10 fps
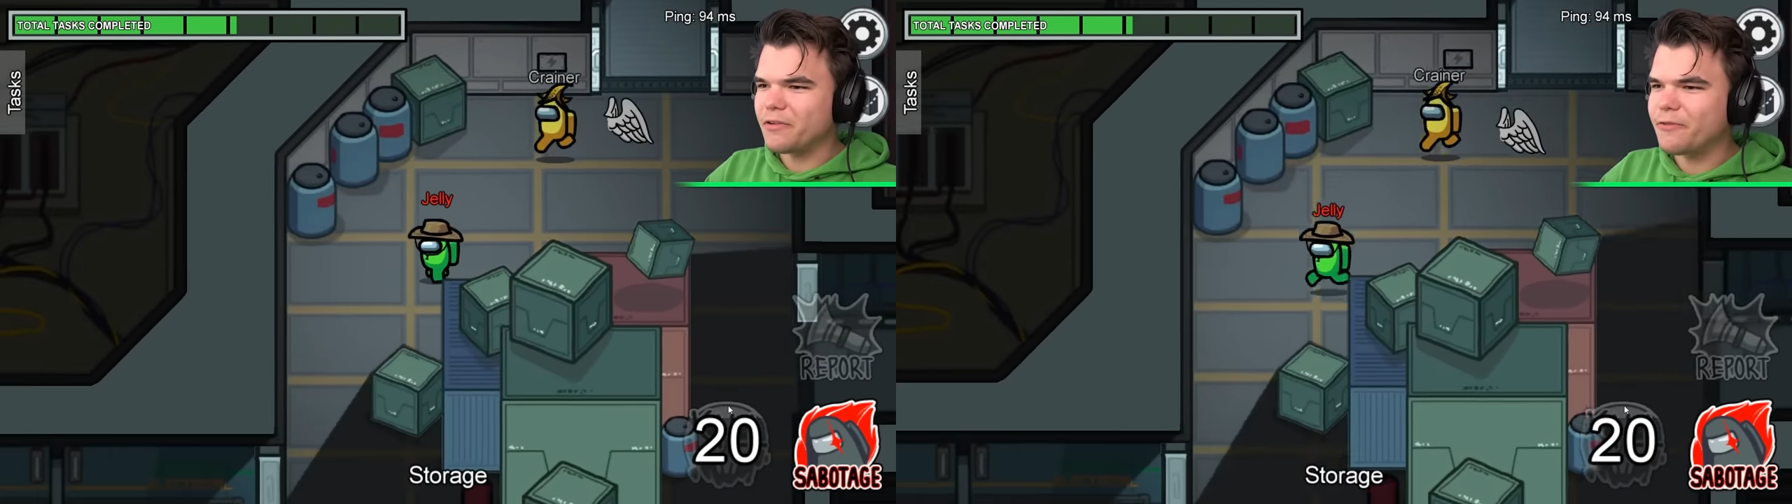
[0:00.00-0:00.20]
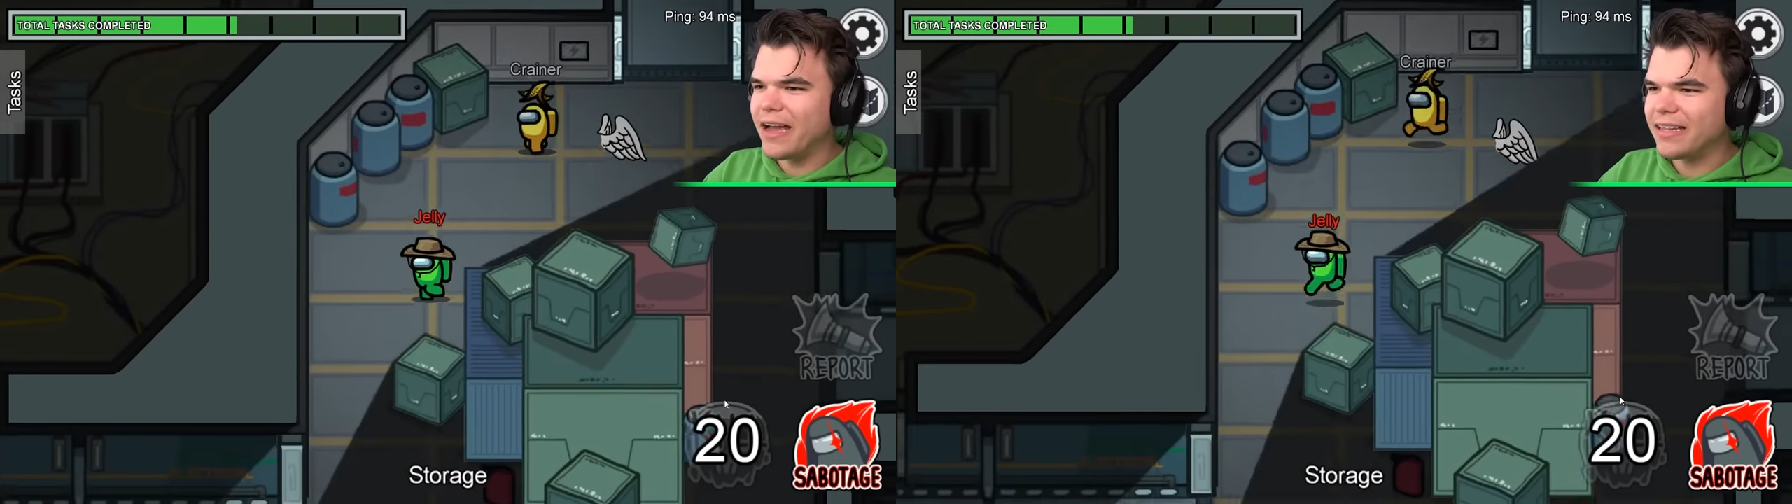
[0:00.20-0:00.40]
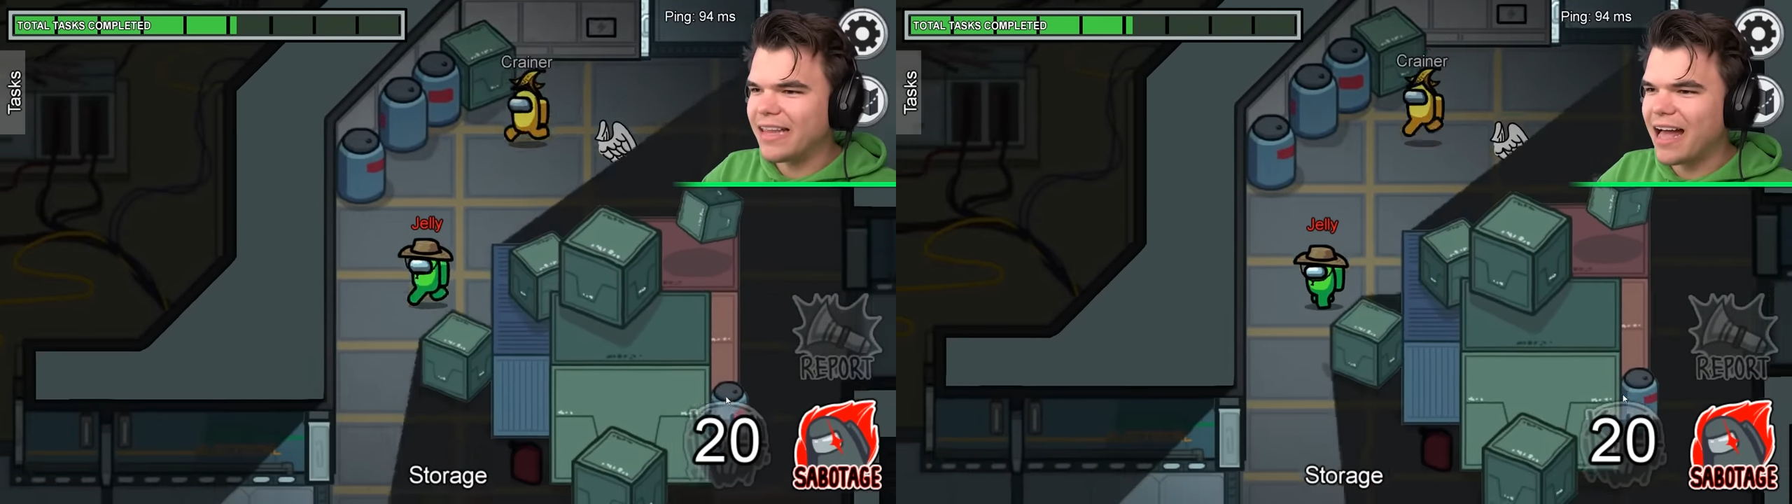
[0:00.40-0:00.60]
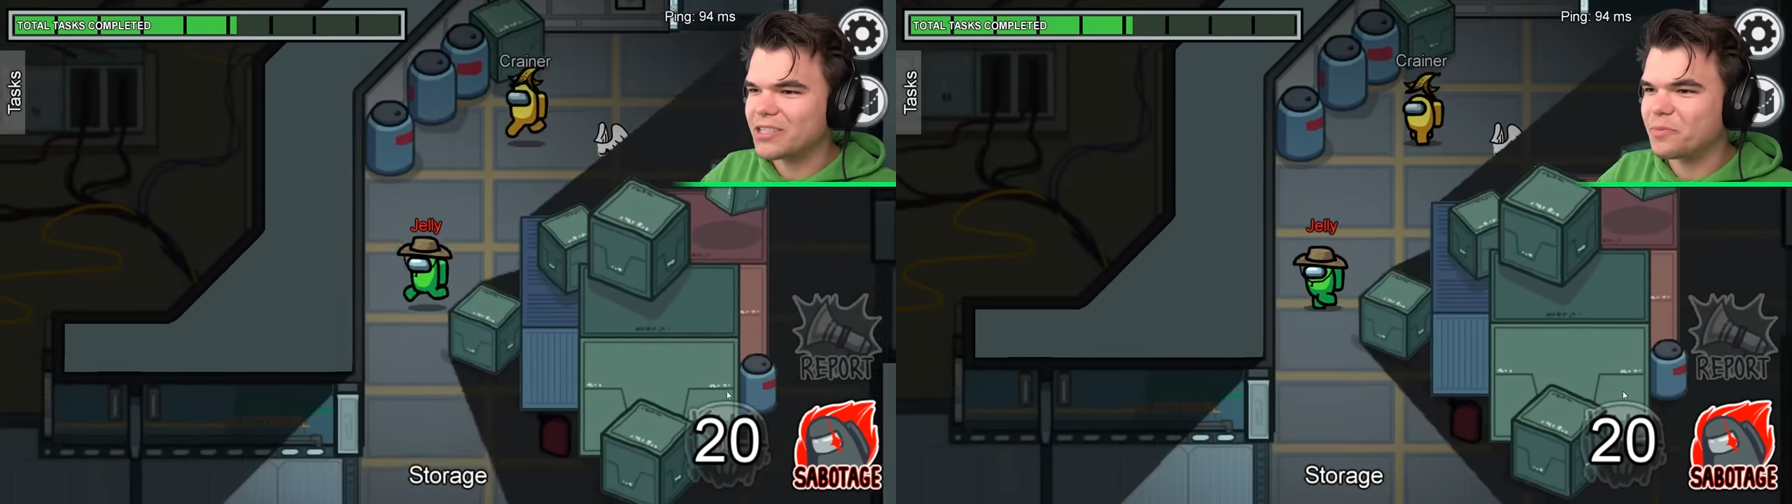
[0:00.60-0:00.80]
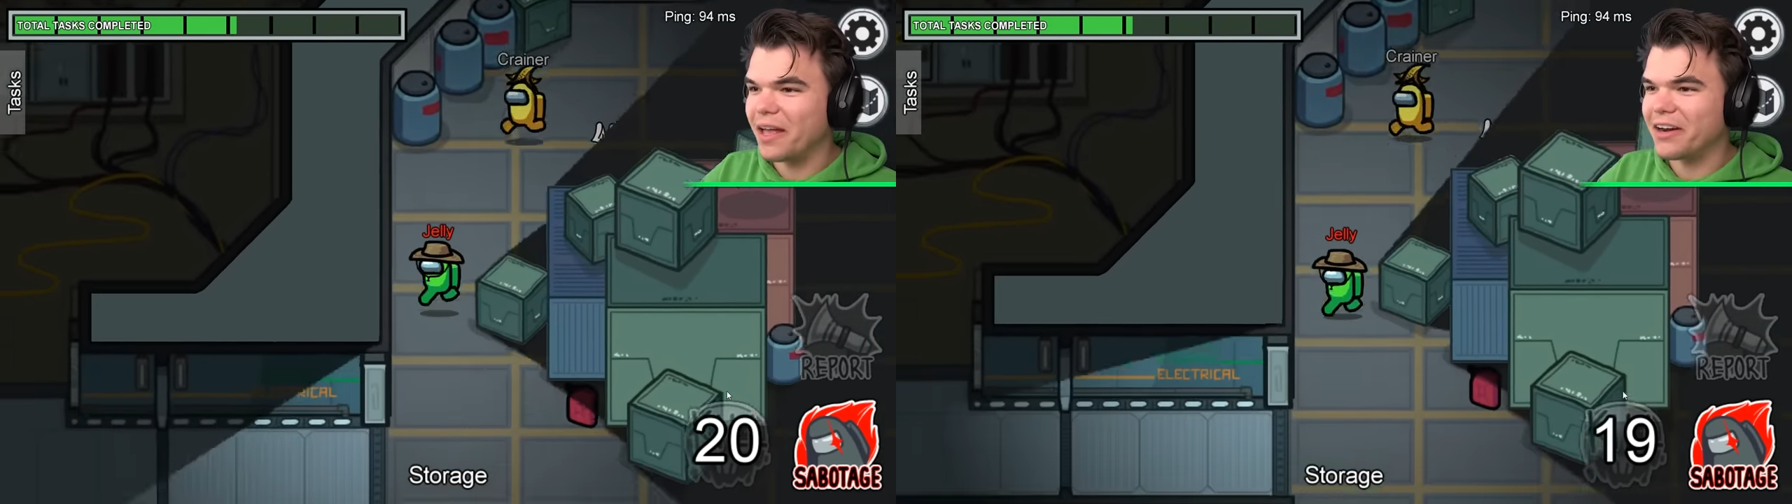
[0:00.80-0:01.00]
to find the
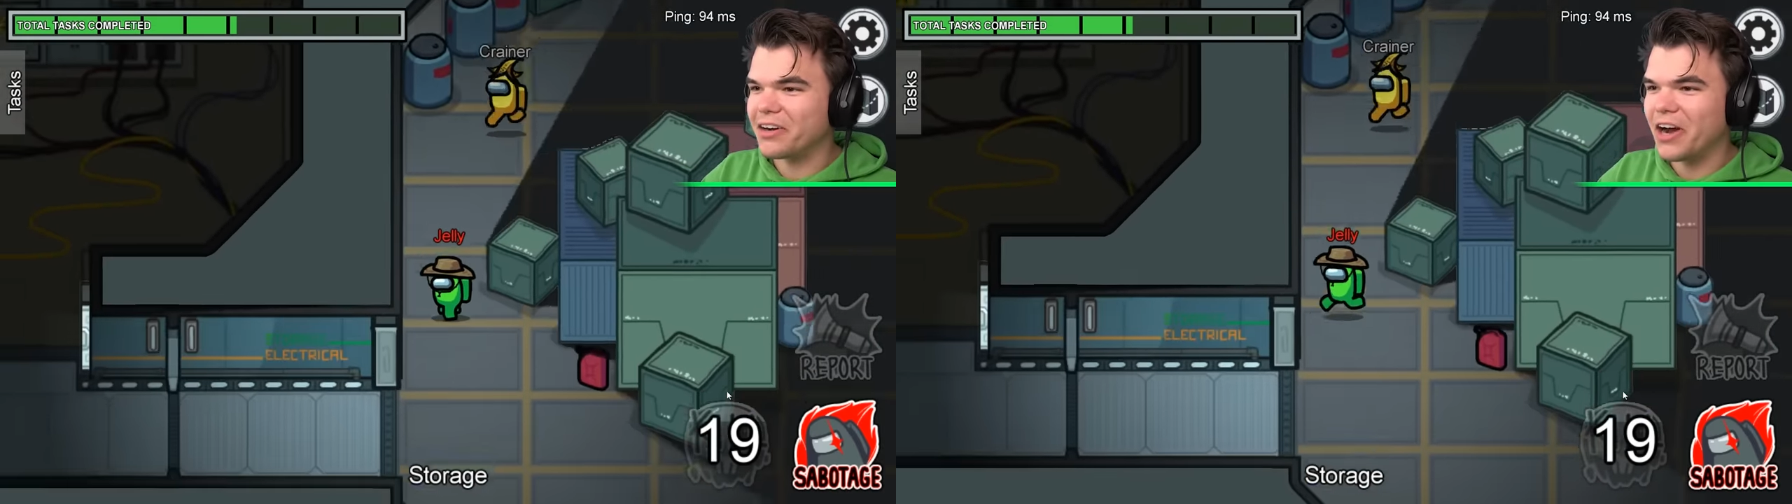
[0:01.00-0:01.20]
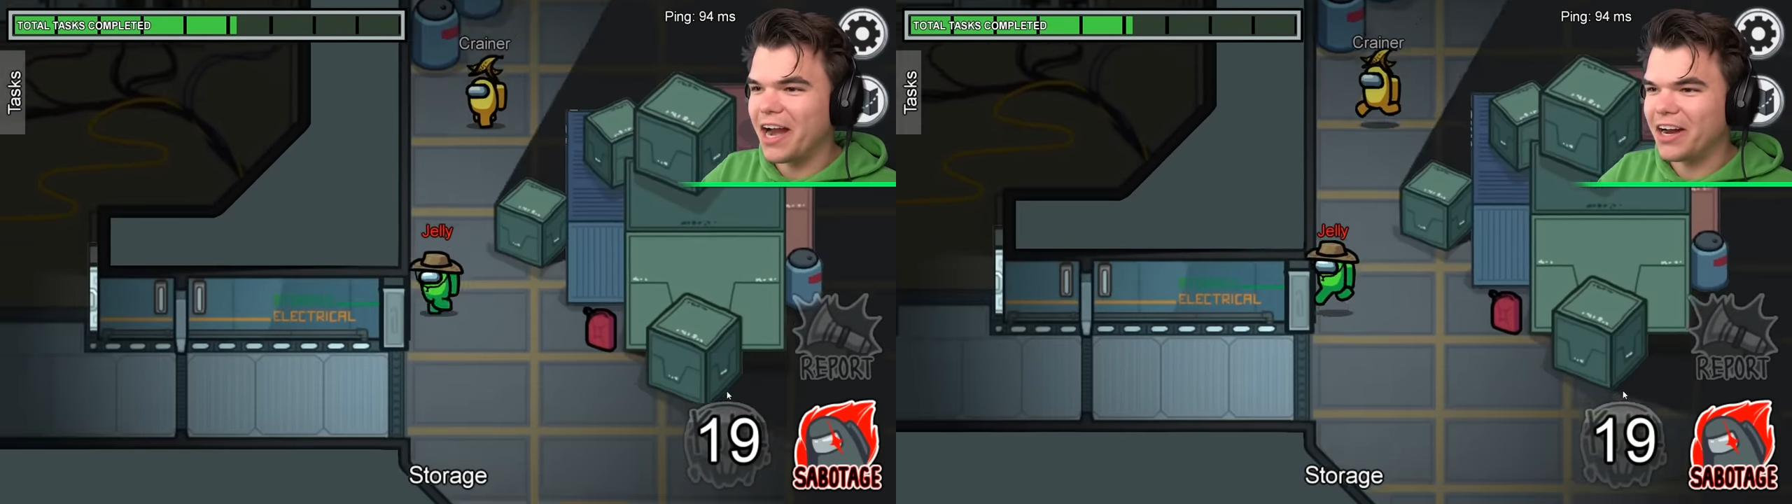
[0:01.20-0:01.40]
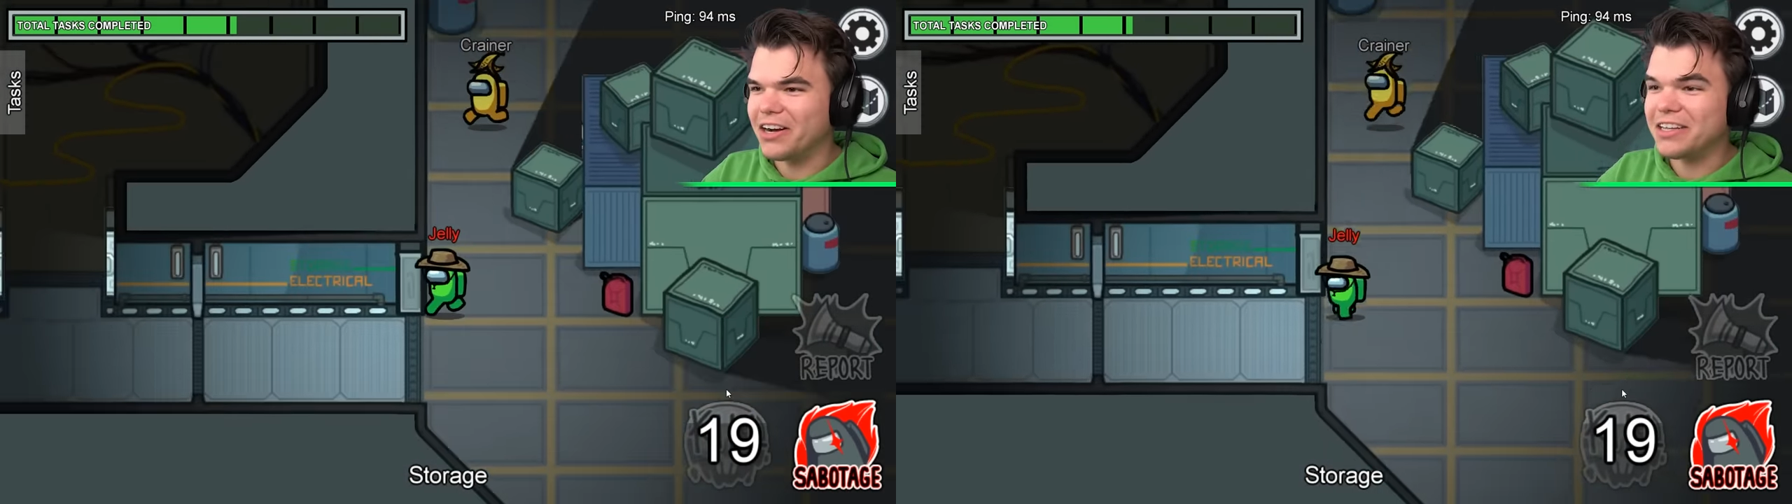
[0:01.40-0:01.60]
last player, Crainer.